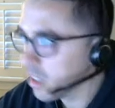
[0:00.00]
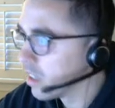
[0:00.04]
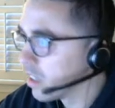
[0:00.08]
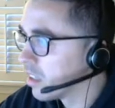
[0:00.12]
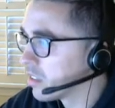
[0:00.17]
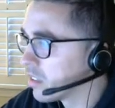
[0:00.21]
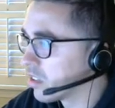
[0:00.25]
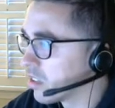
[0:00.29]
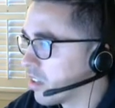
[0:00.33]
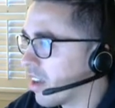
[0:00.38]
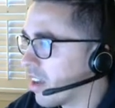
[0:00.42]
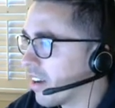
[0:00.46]

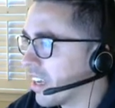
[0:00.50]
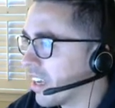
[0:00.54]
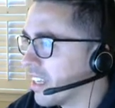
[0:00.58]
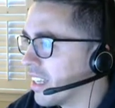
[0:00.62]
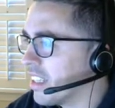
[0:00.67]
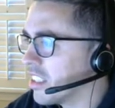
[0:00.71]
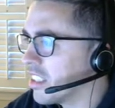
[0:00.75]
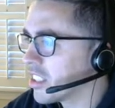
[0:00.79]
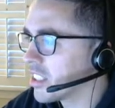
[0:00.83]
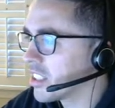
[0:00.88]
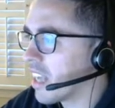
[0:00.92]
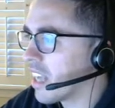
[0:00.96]
So now
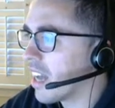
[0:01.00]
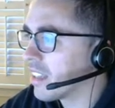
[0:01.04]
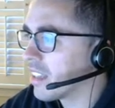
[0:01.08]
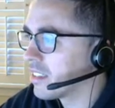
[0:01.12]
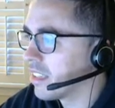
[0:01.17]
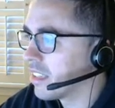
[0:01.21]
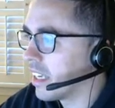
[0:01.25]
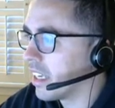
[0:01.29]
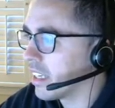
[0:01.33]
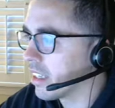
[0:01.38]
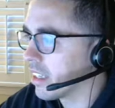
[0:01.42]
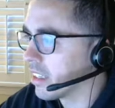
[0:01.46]
any shot
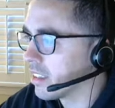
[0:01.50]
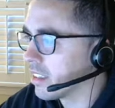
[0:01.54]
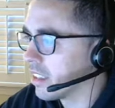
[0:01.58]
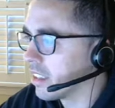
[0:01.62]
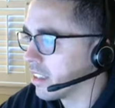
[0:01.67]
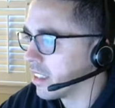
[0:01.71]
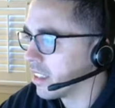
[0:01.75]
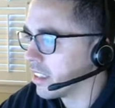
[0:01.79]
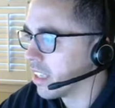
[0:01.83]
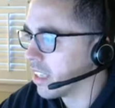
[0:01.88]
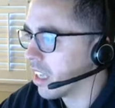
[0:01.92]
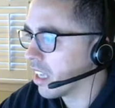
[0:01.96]
taken in
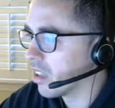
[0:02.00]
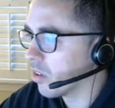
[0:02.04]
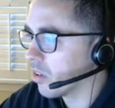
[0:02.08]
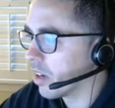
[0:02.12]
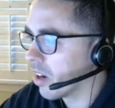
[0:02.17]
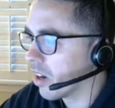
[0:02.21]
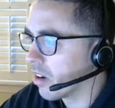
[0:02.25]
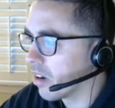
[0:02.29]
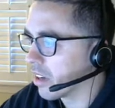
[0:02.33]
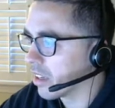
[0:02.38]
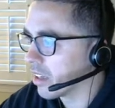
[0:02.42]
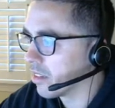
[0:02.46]
the yellow
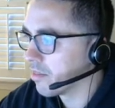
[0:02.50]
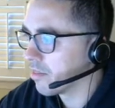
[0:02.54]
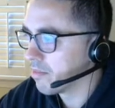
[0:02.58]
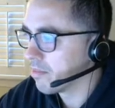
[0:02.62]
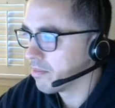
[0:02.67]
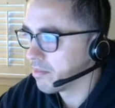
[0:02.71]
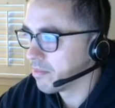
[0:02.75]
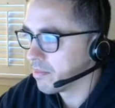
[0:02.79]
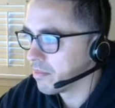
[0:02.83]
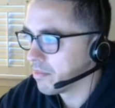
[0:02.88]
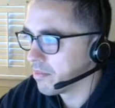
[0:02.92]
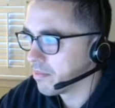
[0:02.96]
area
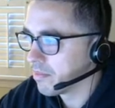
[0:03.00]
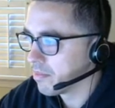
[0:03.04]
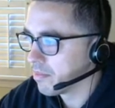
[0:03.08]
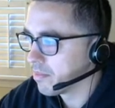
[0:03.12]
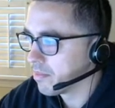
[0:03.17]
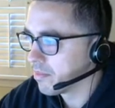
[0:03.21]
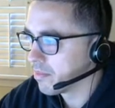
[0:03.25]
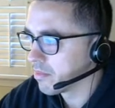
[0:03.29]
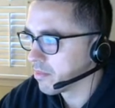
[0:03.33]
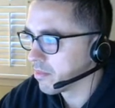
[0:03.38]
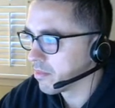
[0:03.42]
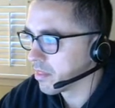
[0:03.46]

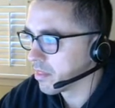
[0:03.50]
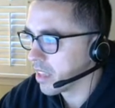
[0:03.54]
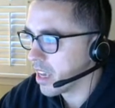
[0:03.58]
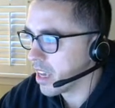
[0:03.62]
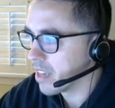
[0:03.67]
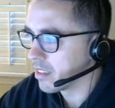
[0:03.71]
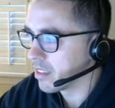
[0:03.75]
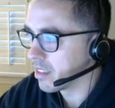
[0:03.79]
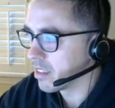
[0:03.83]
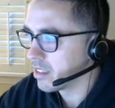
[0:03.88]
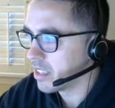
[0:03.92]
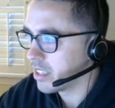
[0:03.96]

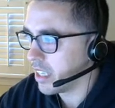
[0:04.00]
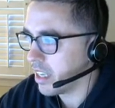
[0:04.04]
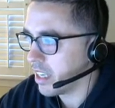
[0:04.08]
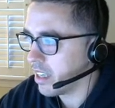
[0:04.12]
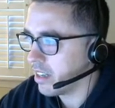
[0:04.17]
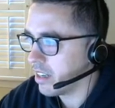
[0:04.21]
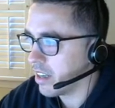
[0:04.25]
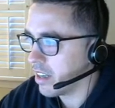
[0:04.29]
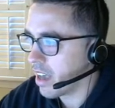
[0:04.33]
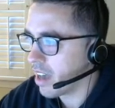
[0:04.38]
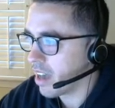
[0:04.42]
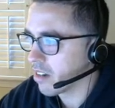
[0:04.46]
has a
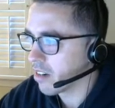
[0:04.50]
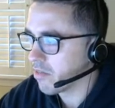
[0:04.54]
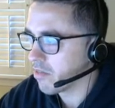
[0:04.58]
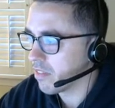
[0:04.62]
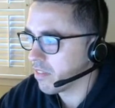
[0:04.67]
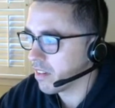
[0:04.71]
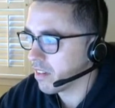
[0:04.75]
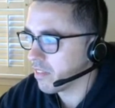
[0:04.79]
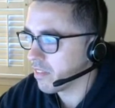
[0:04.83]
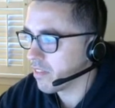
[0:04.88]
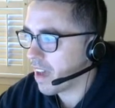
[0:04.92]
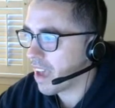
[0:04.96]
10 out of
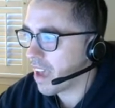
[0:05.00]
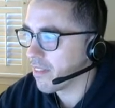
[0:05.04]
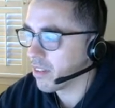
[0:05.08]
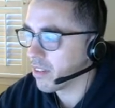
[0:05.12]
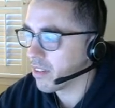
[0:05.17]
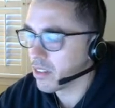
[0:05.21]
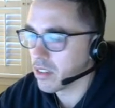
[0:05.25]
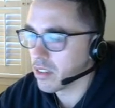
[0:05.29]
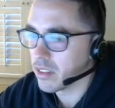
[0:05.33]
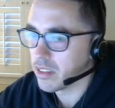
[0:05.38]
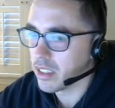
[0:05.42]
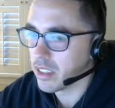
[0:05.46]

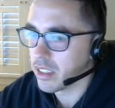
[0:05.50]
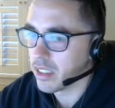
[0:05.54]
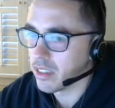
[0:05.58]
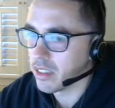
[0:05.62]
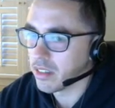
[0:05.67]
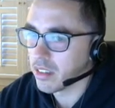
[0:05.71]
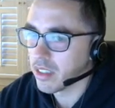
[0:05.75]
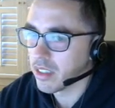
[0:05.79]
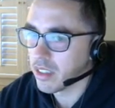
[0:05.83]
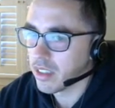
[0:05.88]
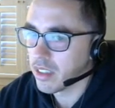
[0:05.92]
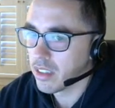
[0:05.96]
510
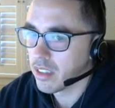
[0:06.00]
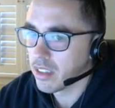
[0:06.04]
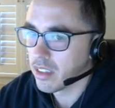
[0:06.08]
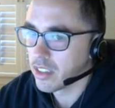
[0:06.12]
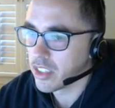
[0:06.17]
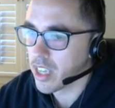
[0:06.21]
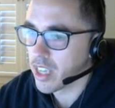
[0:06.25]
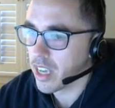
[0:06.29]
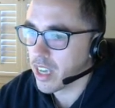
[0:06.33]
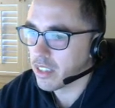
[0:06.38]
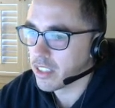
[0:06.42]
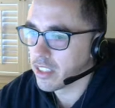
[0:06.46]

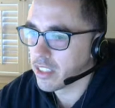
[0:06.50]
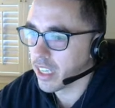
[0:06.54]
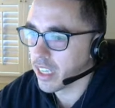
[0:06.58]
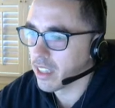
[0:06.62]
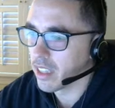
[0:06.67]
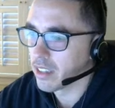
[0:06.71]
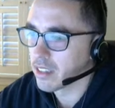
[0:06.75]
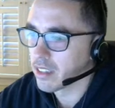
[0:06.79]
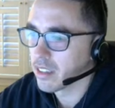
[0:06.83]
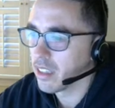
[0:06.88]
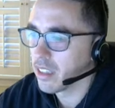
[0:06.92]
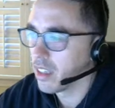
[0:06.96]
shot
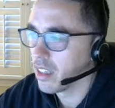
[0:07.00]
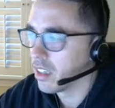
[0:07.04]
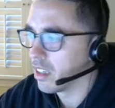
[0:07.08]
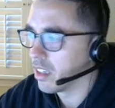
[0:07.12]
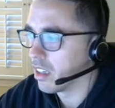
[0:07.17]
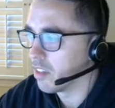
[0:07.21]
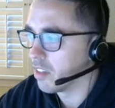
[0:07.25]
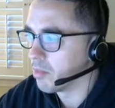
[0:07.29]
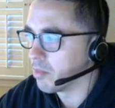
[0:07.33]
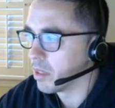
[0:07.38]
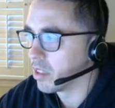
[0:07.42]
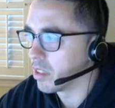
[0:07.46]
chance
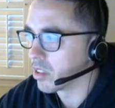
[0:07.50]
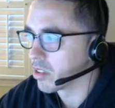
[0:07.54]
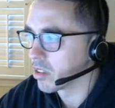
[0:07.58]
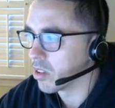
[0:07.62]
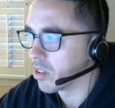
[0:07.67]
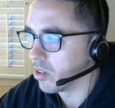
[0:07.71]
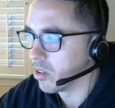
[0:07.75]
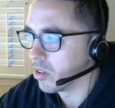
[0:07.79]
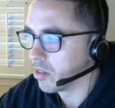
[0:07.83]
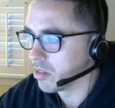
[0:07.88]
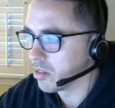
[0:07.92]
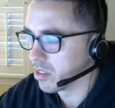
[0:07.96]
of being a
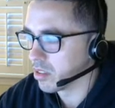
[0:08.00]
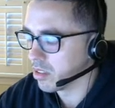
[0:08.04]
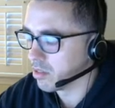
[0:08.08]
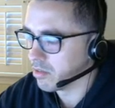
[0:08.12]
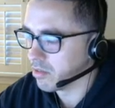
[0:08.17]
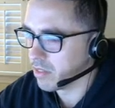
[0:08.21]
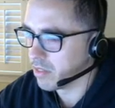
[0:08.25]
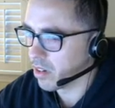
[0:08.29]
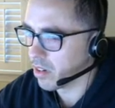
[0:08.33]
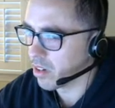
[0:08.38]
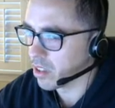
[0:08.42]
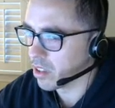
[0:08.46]
goal, so
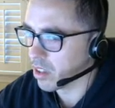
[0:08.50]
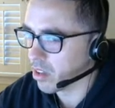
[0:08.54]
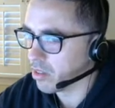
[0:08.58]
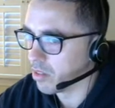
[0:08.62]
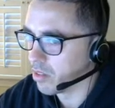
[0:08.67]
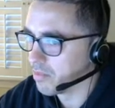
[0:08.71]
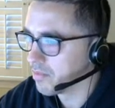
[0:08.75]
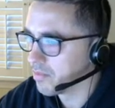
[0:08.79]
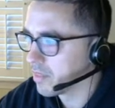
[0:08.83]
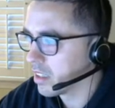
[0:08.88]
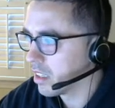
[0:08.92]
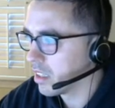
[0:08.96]
very low.
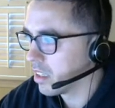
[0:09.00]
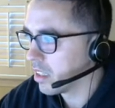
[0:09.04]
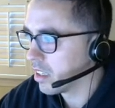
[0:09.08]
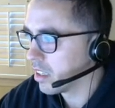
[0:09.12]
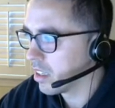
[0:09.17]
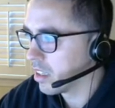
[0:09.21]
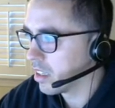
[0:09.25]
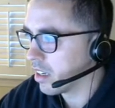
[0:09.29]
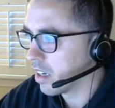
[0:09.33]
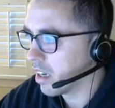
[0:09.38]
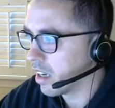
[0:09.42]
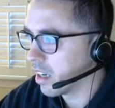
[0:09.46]

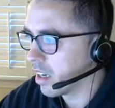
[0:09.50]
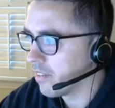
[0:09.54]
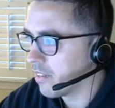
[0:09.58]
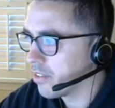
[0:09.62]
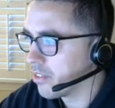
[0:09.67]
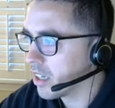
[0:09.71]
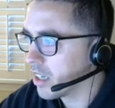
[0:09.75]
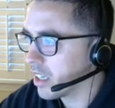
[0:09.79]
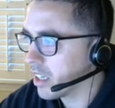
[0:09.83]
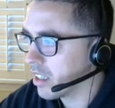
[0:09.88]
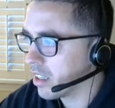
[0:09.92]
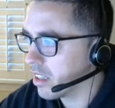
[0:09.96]
If
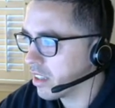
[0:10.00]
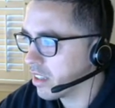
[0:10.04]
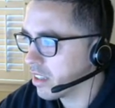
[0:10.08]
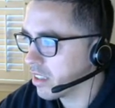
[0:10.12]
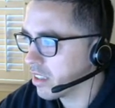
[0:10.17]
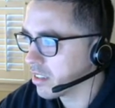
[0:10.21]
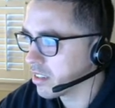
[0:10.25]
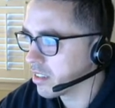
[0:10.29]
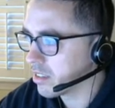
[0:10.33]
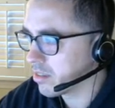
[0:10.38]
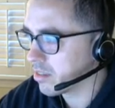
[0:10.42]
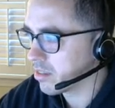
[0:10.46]
you get in
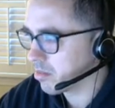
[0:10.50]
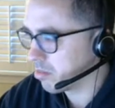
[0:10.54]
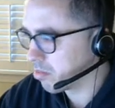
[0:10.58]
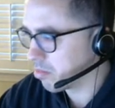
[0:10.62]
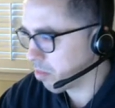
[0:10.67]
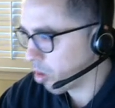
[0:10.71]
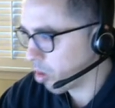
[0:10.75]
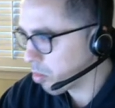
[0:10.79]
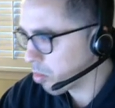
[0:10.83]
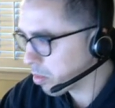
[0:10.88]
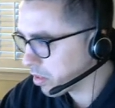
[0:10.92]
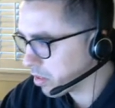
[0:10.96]
this
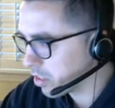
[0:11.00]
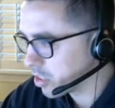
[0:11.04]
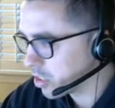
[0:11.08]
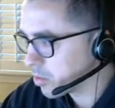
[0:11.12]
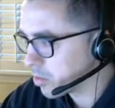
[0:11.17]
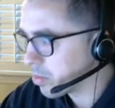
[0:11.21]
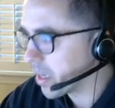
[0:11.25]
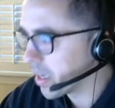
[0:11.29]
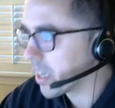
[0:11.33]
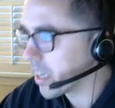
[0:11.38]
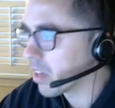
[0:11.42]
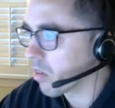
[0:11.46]

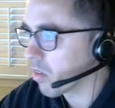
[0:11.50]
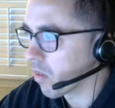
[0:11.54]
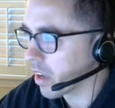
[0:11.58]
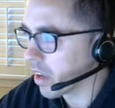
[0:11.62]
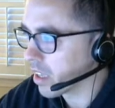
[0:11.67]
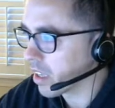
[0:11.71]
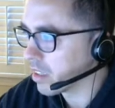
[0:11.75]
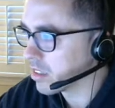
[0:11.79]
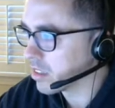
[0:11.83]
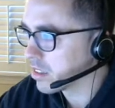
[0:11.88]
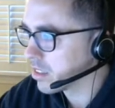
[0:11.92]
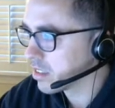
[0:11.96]
purplish-pink
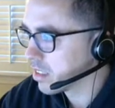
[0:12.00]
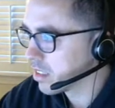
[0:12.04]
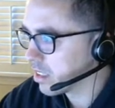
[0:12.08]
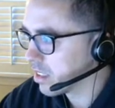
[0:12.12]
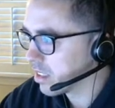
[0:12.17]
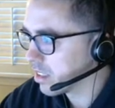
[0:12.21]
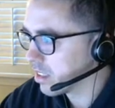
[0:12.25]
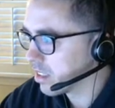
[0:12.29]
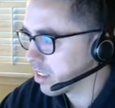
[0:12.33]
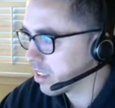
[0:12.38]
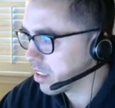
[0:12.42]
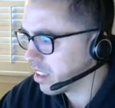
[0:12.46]
range,
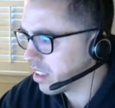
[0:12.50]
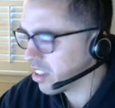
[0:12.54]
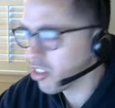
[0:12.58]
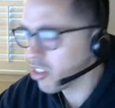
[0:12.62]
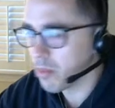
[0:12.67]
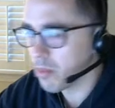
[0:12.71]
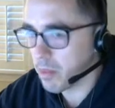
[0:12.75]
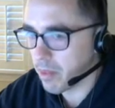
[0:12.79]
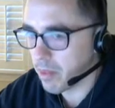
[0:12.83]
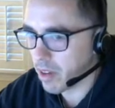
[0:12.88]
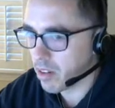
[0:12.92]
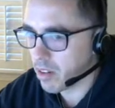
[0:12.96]
a little
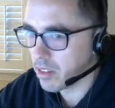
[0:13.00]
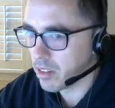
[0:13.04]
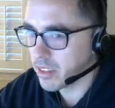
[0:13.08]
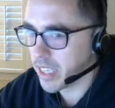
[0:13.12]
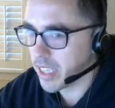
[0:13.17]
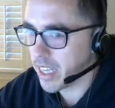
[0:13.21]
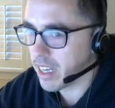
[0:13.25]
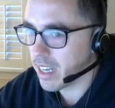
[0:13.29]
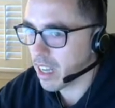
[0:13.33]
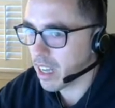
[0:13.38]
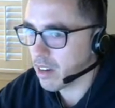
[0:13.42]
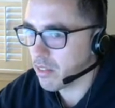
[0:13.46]
bit better,
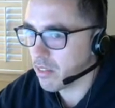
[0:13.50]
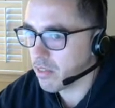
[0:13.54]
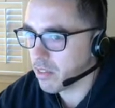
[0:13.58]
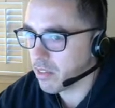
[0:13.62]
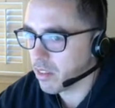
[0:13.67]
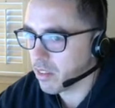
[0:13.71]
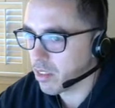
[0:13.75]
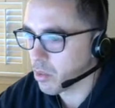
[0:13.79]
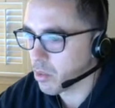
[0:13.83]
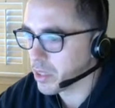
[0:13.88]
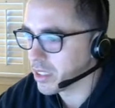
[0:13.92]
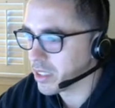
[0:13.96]
10 out of
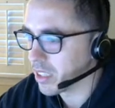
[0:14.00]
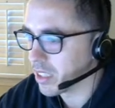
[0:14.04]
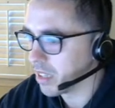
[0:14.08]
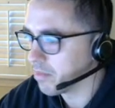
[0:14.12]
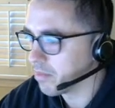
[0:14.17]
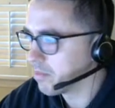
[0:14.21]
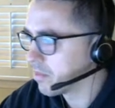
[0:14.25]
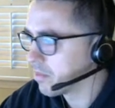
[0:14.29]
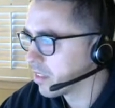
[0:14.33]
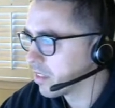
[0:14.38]
310.